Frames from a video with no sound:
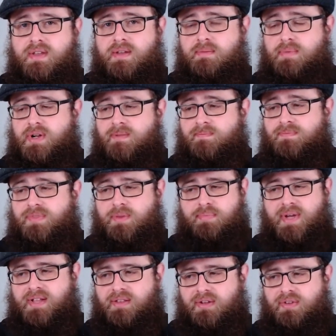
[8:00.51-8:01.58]
But the
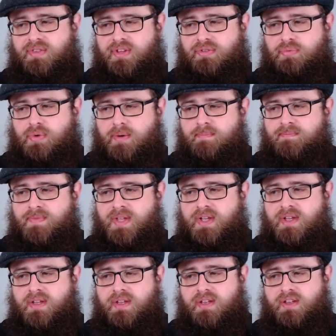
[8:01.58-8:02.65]
palate on this one,
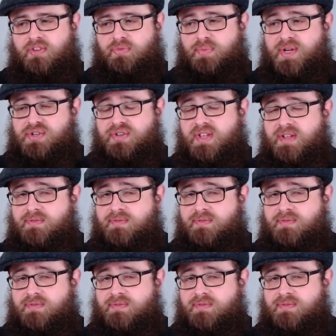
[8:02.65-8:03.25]
especially